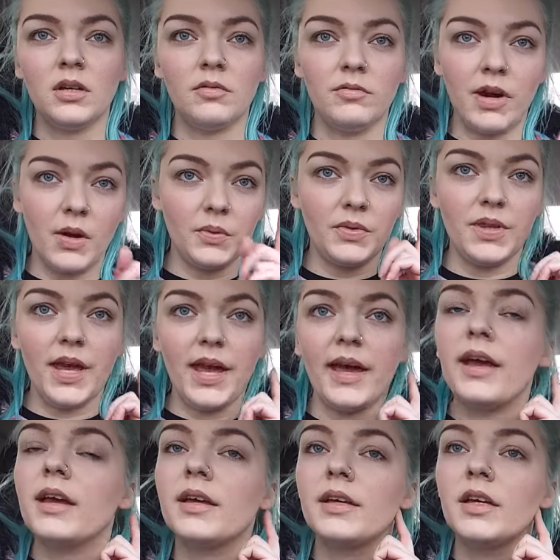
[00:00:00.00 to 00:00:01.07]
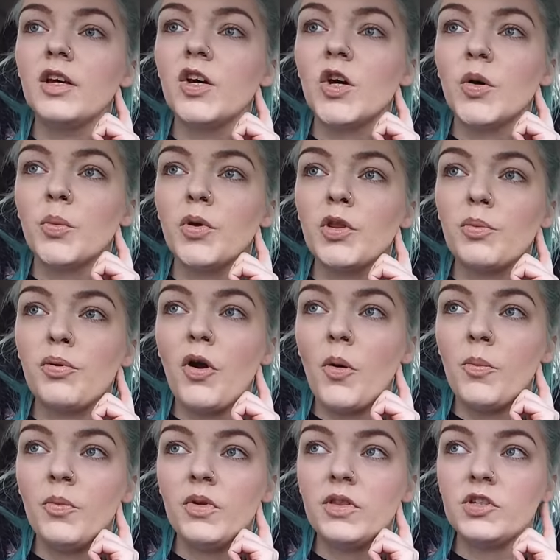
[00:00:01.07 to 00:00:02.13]
around there. But the
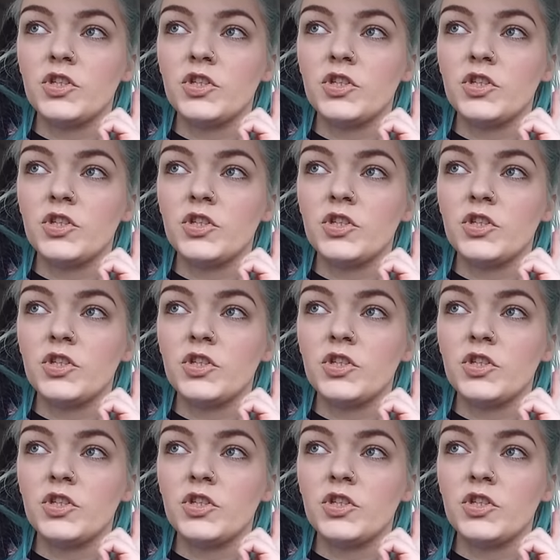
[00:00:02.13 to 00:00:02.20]
problem with the